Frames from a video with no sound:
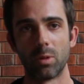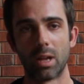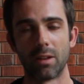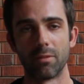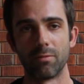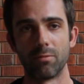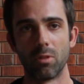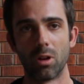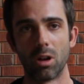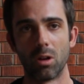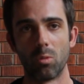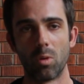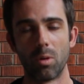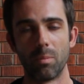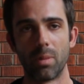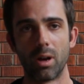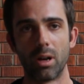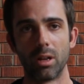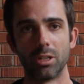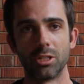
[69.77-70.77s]
We have
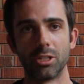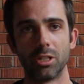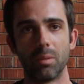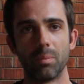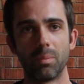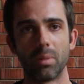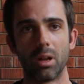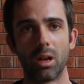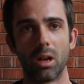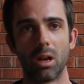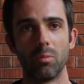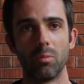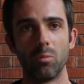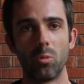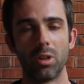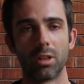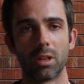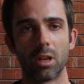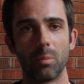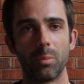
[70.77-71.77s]
one partnership
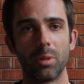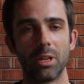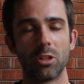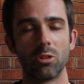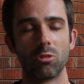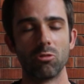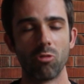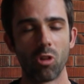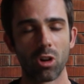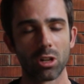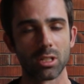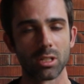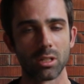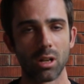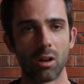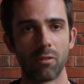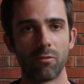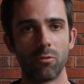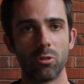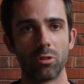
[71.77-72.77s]
with a company called
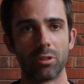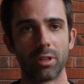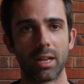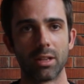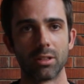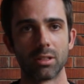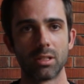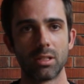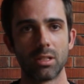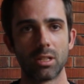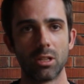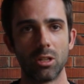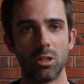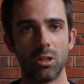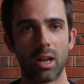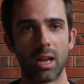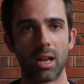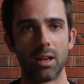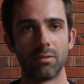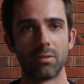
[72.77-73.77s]
Rockstar 4000,
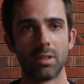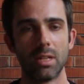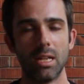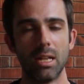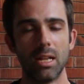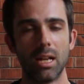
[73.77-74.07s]
who have